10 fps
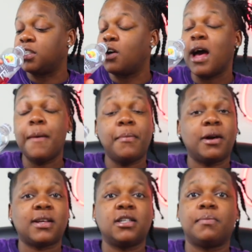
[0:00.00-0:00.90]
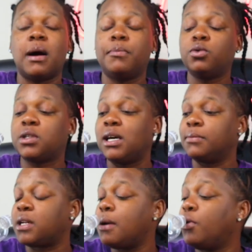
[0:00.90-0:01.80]
So happy birthday to my Boo
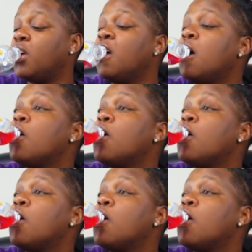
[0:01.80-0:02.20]
Tam's table.